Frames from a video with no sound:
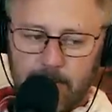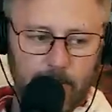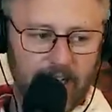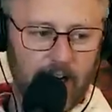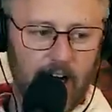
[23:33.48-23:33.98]

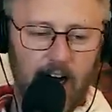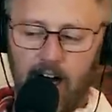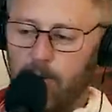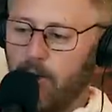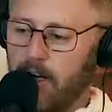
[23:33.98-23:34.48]
Bring
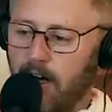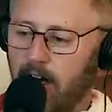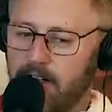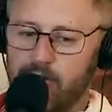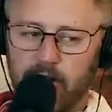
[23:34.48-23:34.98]
all
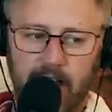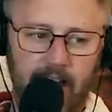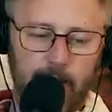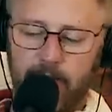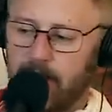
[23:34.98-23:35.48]
100
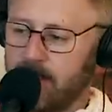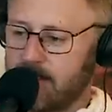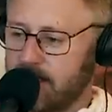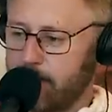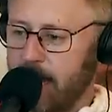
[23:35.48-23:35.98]

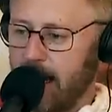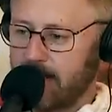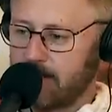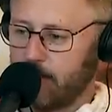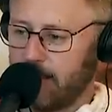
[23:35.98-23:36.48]
ambulances back
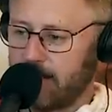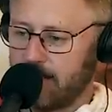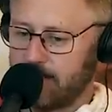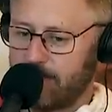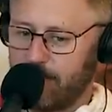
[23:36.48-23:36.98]
so we
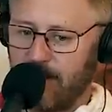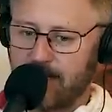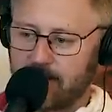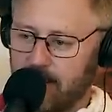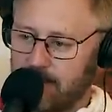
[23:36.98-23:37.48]
can
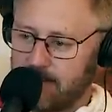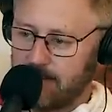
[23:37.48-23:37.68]
fix it.